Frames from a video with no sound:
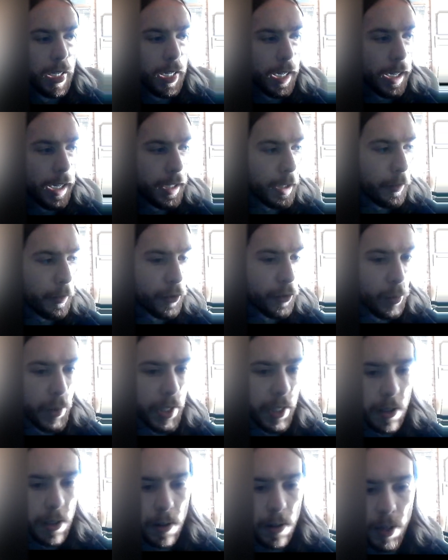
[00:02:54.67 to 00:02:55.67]
And then from
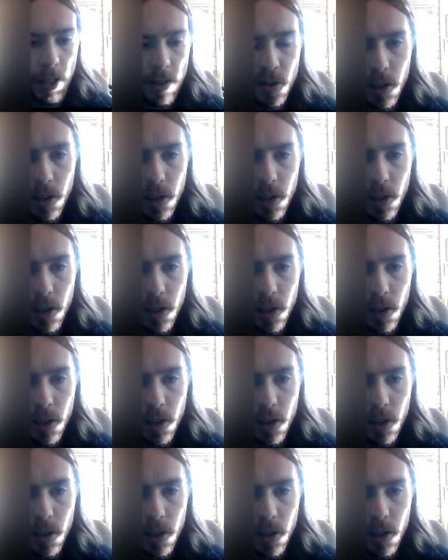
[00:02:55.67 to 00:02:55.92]
there, that's